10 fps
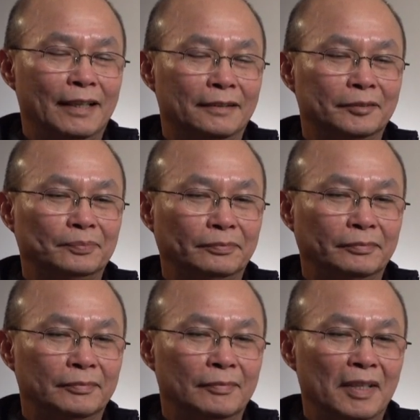Yeah,
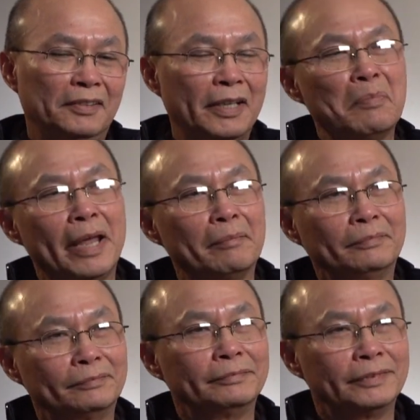same name.
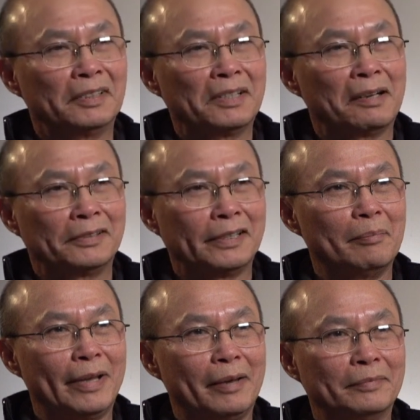He's got the
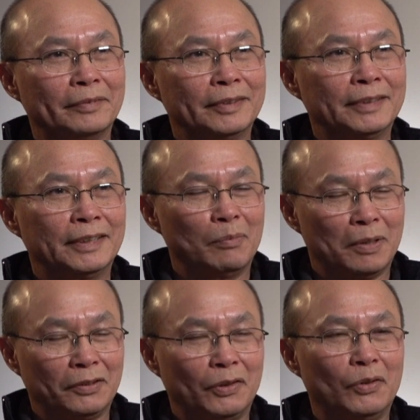same name.
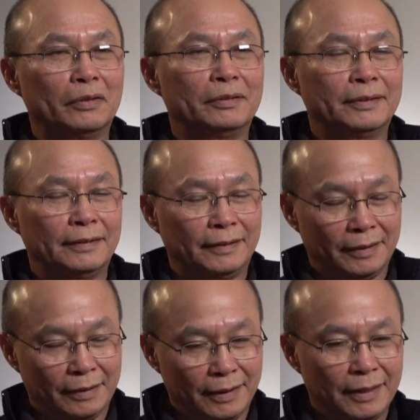What's good?
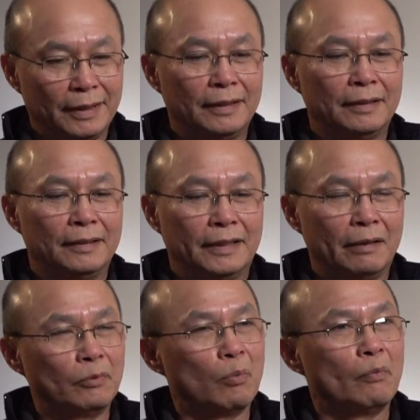
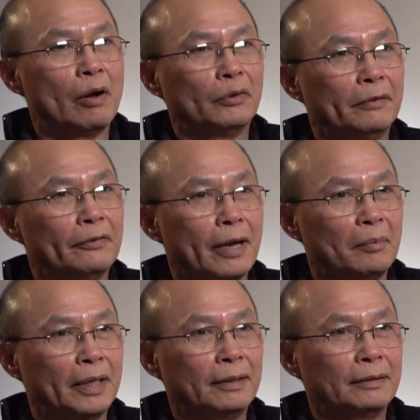Came from a wealthy
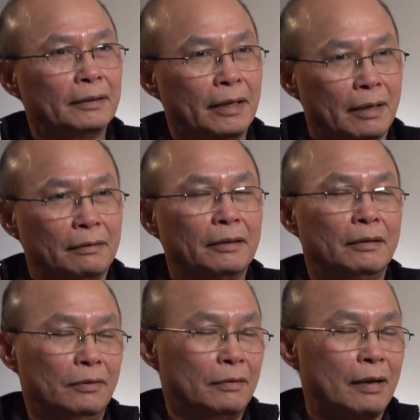family. They
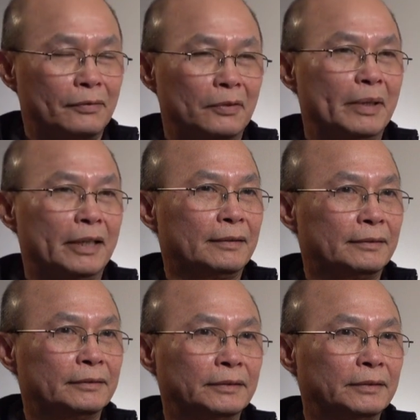look after me.
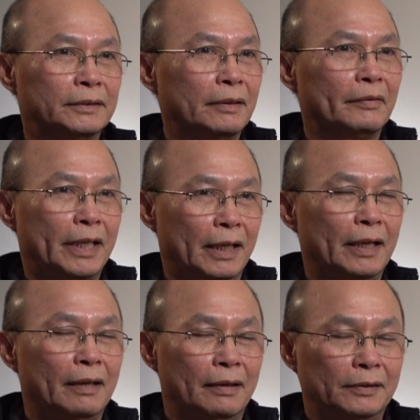They take
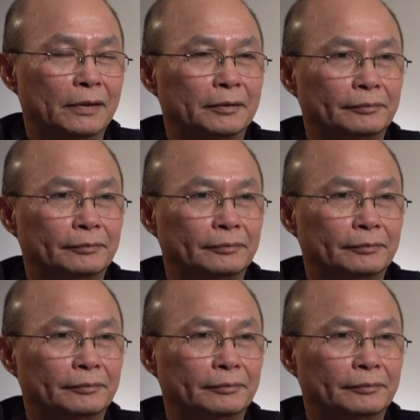care of me.